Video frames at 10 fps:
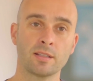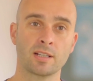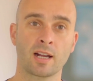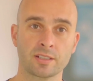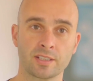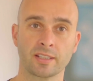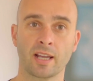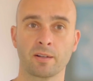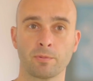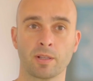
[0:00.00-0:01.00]
targeting
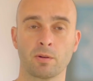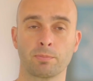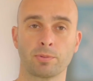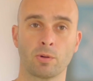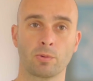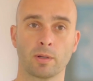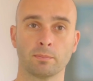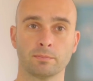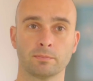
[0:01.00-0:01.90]
at with our program.